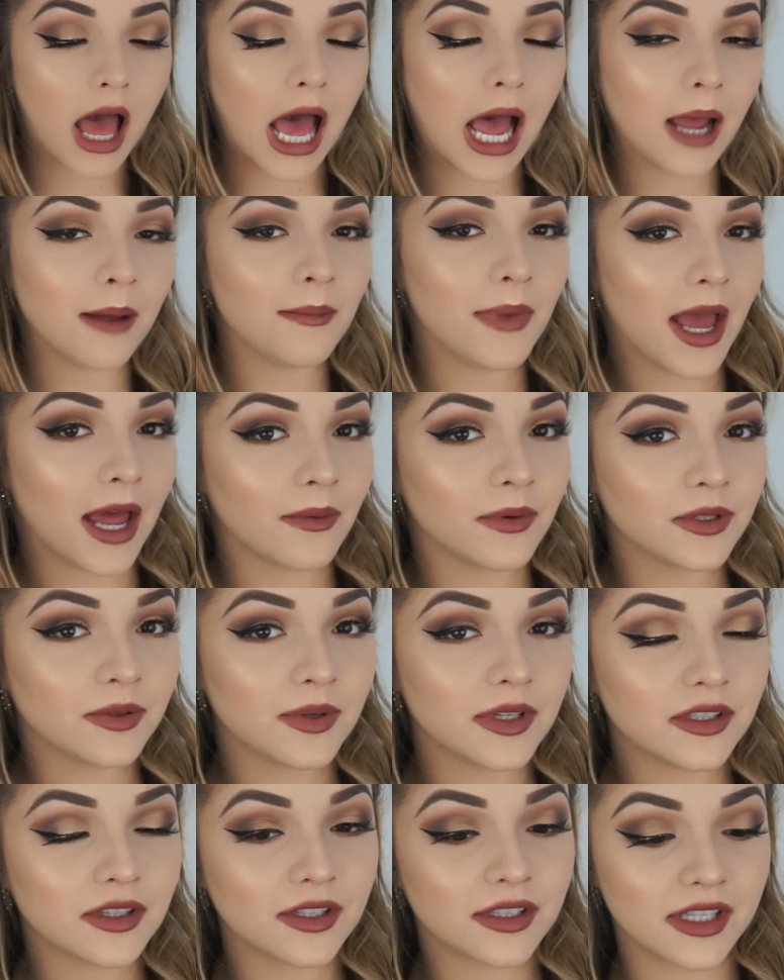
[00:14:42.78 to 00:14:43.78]
I'm bad with
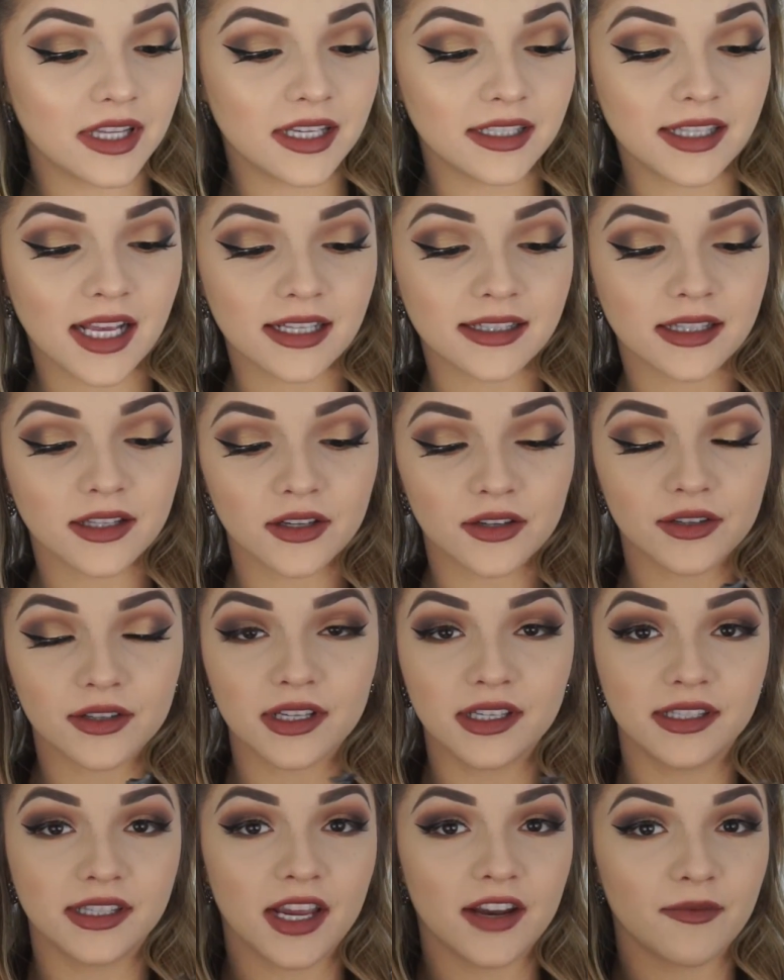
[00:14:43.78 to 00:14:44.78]
tweezers. This has
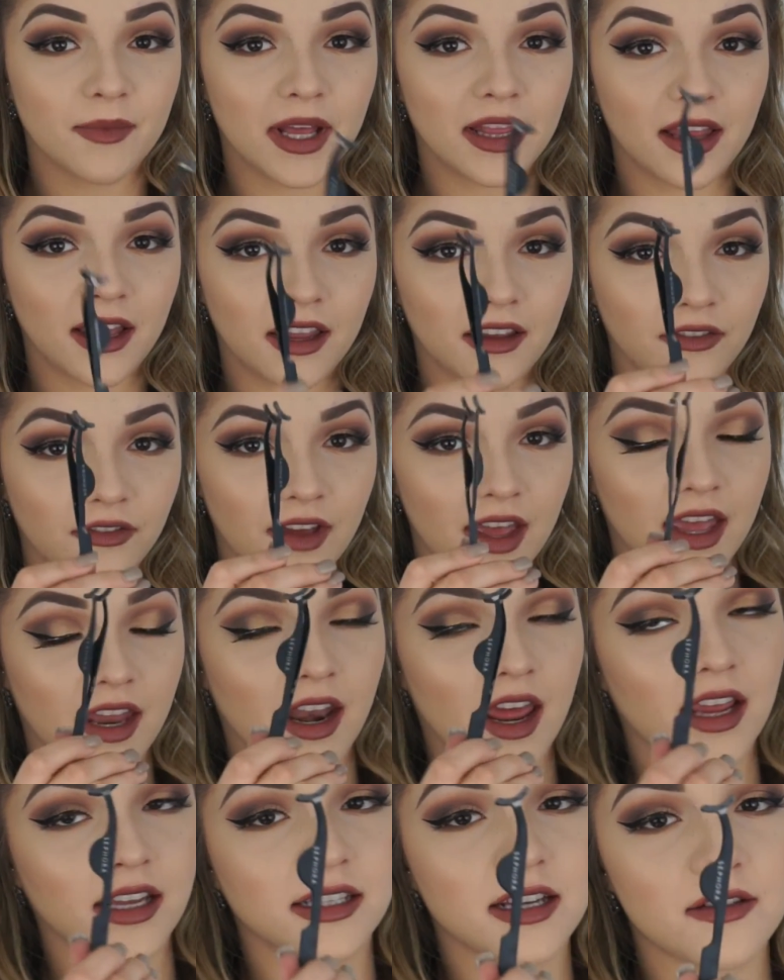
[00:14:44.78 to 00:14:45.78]
literally saved my life, and
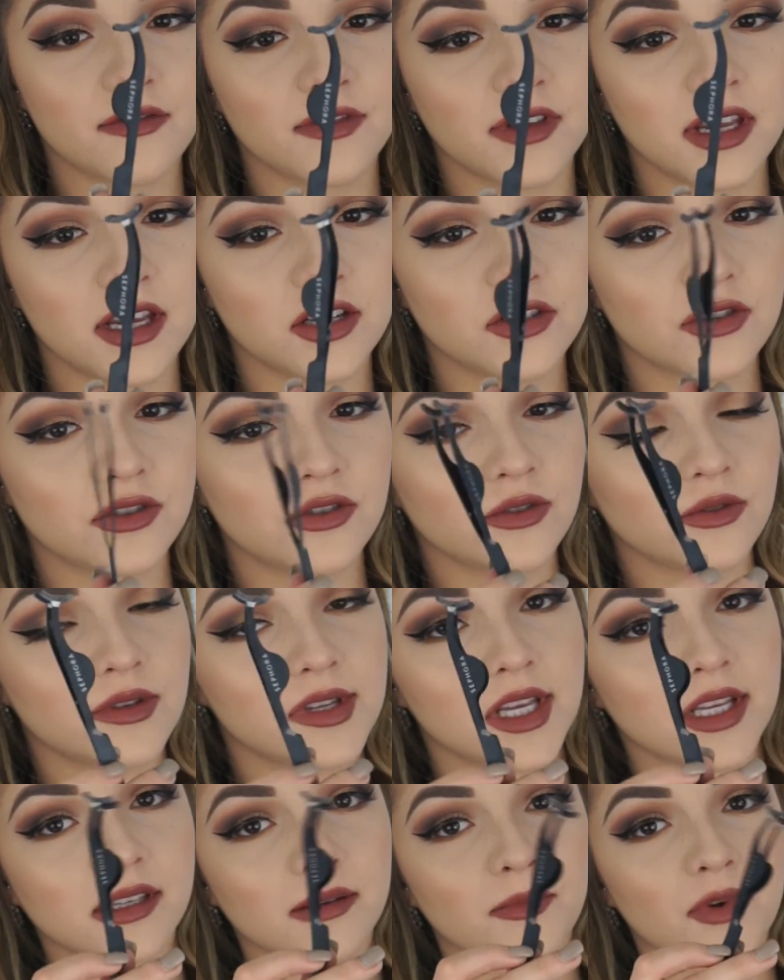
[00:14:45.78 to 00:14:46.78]
I definitely introduced
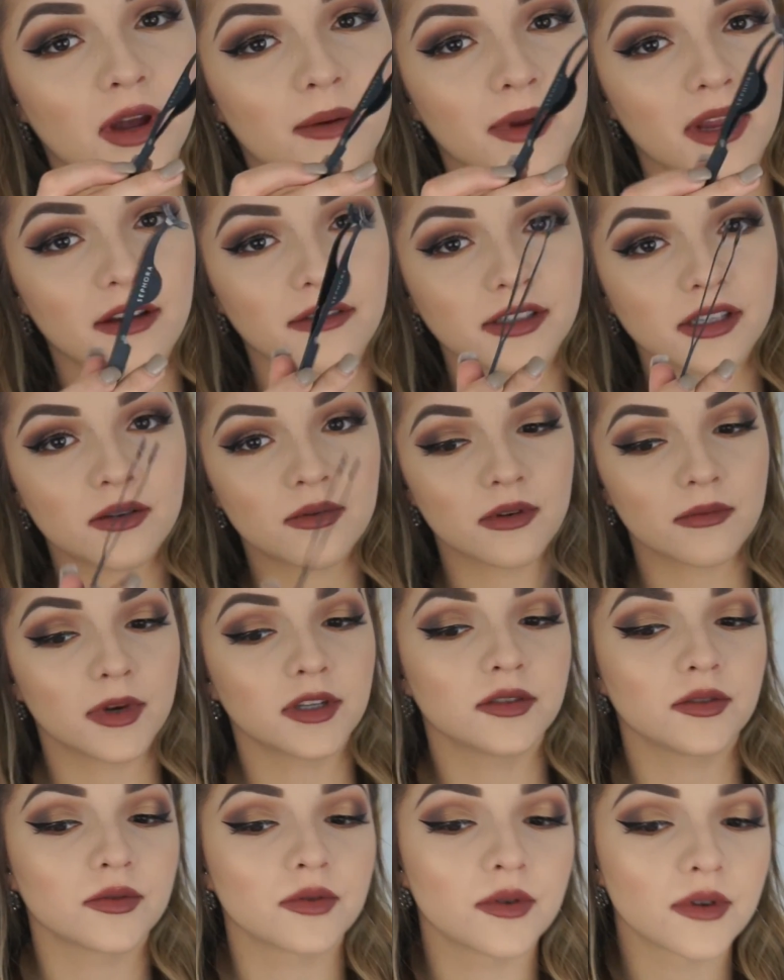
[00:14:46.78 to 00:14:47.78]
this in probably every single one of my
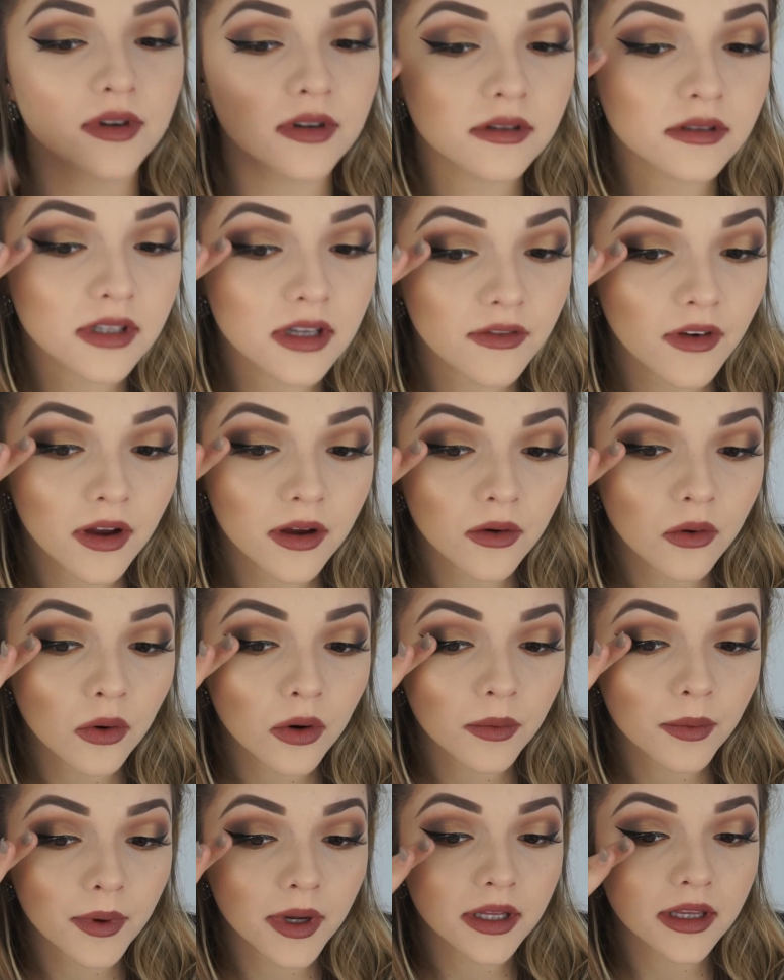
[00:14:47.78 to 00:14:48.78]
tutorials. If I
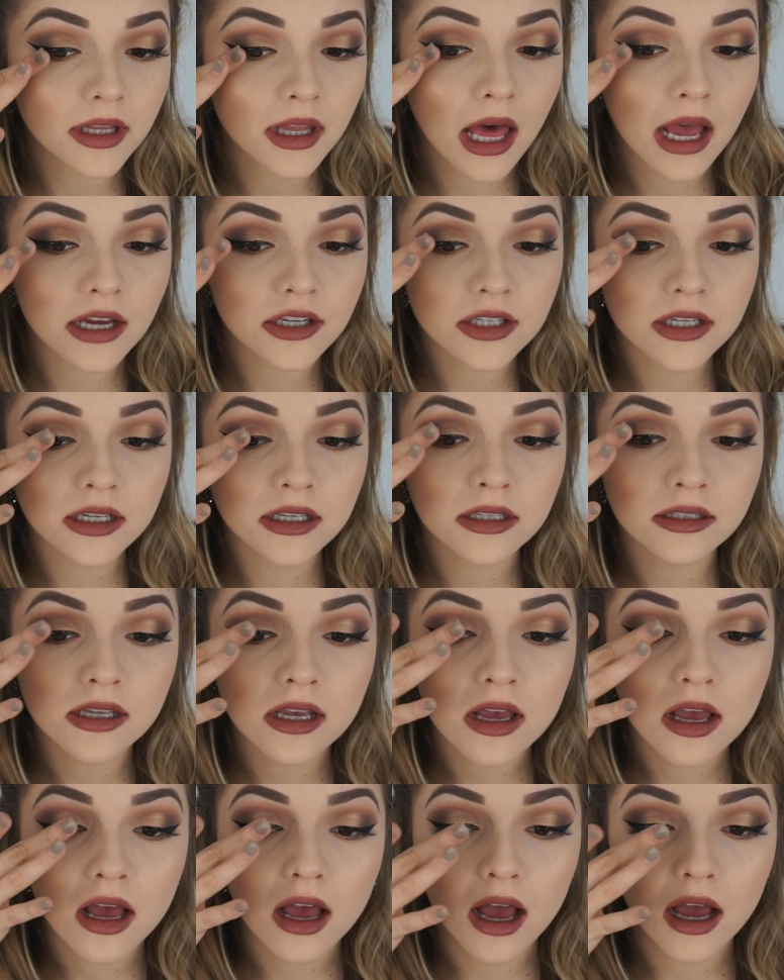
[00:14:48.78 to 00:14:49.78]
incorporate the lashes,
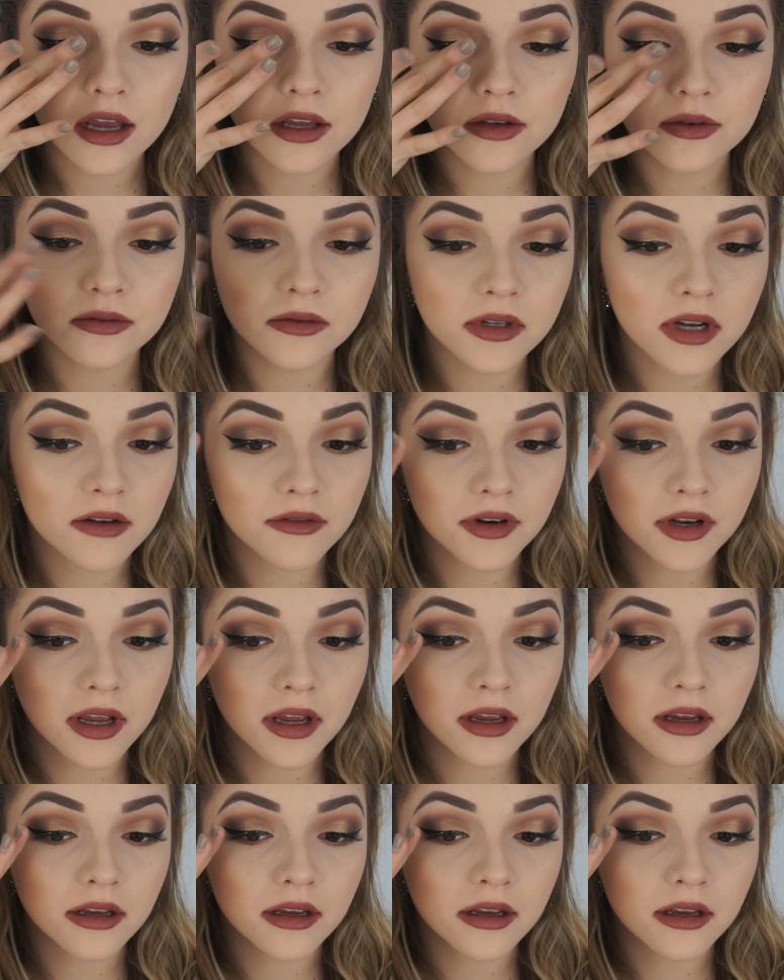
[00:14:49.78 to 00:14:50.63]
I use it every day.